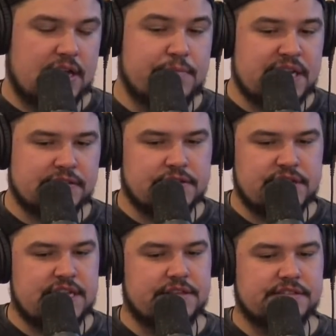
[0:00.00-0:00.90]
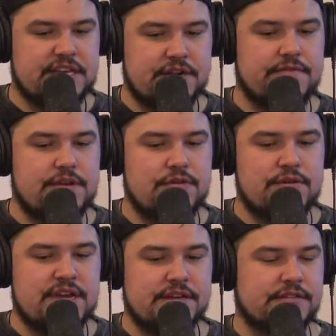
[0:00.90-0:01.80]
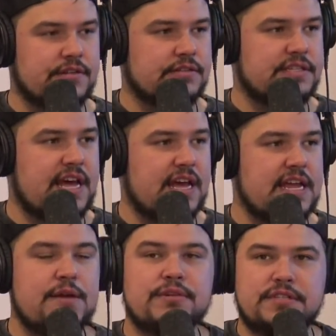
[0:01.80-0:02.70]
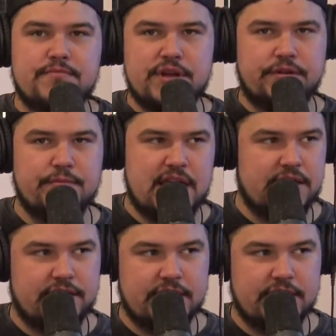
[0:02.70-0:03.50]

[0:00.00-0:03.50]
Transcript: And basically in this interview, he asserts that he was the middleman.